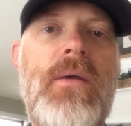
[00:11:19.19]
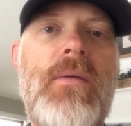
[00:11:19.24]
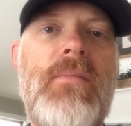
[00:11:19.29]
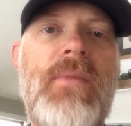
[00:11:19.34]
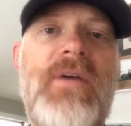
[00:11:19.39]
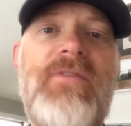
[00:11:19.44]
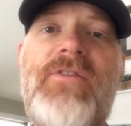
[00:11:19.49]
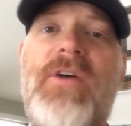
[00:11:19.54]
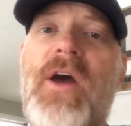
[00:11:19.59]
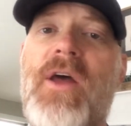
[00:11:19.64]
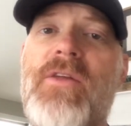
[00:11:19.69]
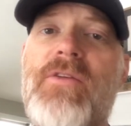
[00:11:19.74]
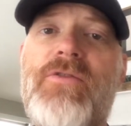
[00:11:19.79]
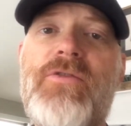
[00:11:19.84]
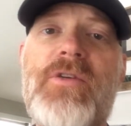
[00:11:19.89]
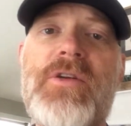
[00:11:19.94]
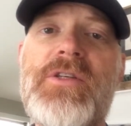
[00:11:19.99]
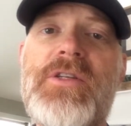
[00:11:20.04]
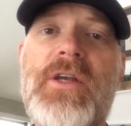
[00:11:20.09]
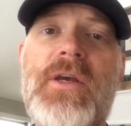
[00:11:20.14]
My father,
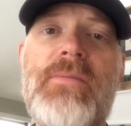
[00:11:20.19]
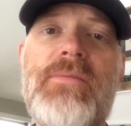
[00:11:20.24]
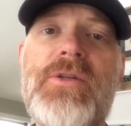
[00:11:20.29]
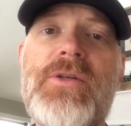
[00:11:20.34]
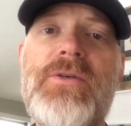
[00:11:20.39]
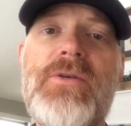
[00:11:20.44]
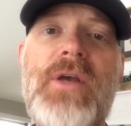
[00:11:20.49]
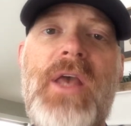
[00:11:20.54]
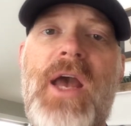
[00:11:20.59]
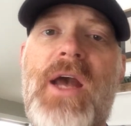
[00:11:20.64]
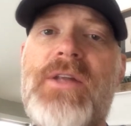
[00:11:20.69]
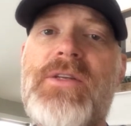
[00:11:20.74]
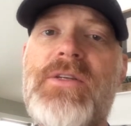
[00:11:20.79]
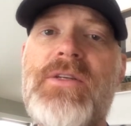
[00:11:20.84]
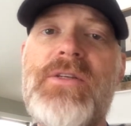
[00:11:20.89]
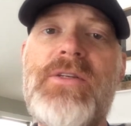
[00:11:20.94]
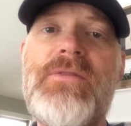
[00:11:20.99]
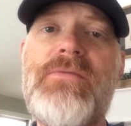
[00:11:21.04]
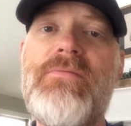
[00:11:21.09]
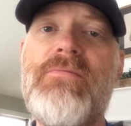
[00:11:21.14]
for example, who
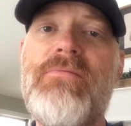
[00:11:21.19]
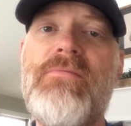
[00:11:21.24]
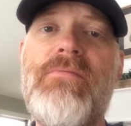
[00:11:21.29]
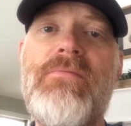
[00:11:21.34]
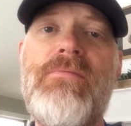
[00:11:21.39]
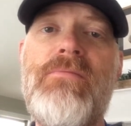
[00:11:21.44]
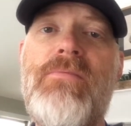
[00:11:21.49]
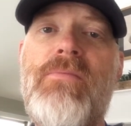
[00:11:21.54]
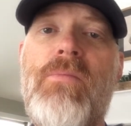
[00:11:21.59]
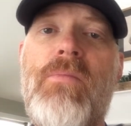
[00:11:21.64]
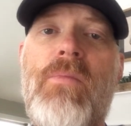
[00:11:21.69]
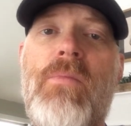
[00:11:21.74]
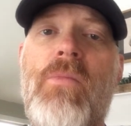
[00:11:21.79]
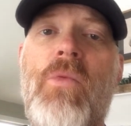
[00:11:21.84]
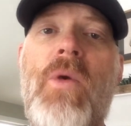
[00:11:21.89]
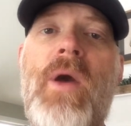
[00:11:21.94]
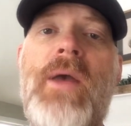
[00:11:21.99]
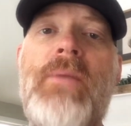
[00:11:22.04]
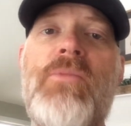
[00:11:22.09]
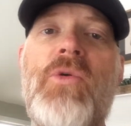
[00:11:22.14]
catches
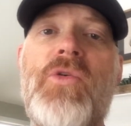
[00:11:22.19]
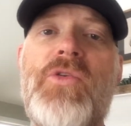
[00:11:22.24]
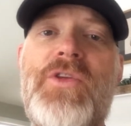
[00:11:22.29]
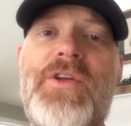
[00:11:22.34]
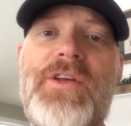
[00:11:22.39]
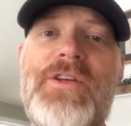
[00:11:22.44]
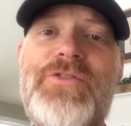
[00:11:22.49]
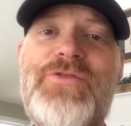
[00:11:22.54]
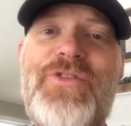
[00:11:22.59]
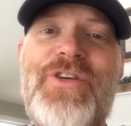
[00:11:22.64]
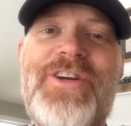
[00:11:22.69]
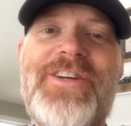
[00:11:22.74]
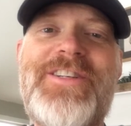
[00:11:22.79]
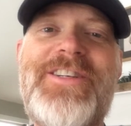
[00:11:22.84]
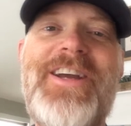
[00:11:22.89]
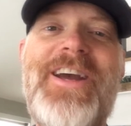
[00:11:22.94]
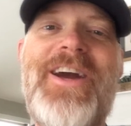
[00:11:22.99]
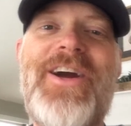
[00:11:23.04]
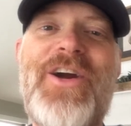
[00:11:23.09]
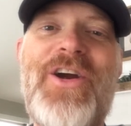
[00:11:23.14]
way more than his fair
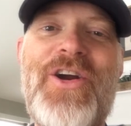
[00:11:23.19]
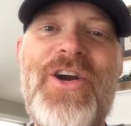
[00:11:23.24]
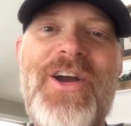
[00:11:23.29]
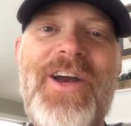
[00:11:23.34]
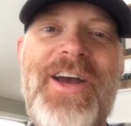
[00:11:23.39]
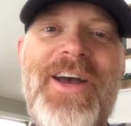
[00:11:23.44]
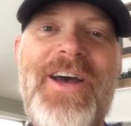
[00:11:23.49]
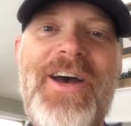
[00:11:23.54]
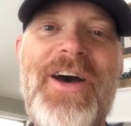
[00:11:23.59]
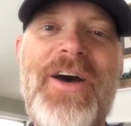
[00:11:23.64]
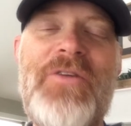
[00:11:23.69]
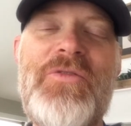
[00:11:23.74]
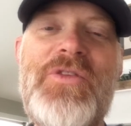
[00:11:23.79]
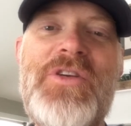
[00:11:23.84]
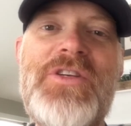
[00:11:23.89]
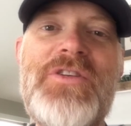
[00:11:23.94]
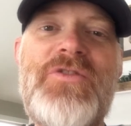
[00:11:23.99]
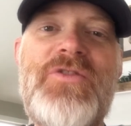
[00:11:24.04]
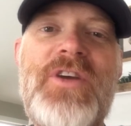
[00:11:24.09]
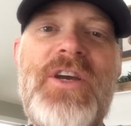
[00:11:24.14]
share of
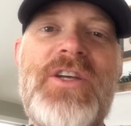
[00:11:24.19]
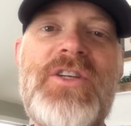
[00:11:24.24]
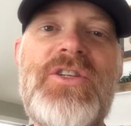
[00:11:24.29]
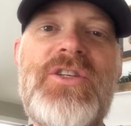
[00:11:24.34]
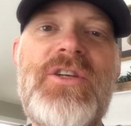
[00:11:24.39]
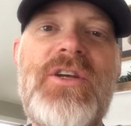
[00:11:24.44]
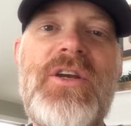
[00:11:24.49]
these fish,